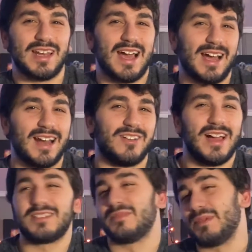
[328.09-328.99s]
I don't
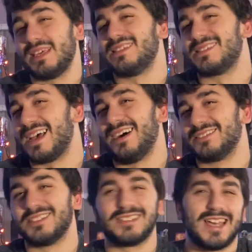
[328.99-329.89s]
know. To me, it sounds
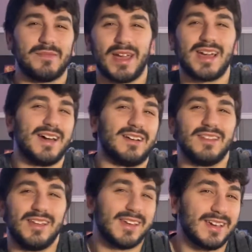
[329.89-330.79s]
the same. I kind of
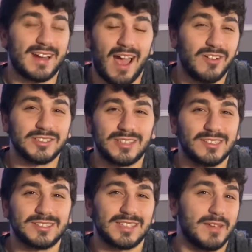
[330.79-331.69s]
like it how it
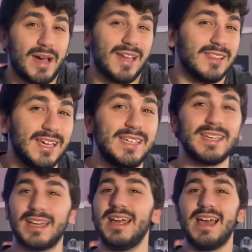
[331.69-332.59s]
sounds the same. I like
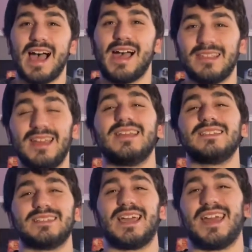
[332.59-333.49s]
it. I like
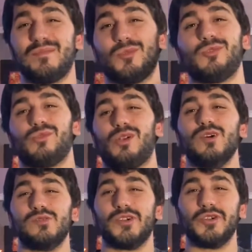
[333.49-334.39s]
his name,
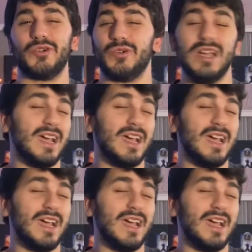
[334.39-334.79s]
Groku.